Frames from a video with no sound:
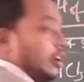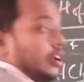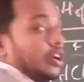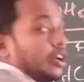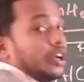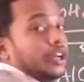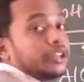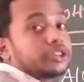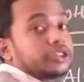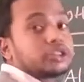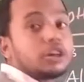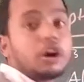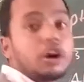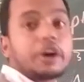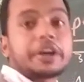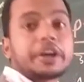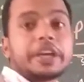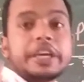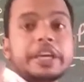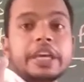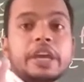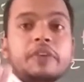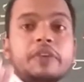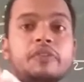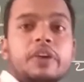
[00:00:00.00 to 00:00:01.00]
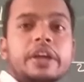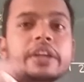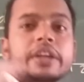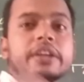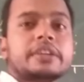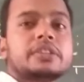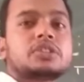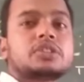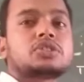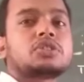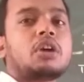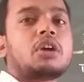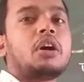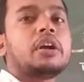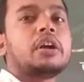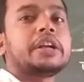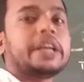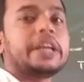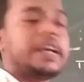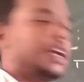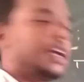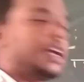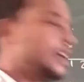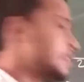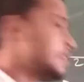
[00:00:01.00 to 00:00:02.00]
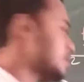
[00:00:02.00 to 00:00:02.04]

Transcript: the given salt is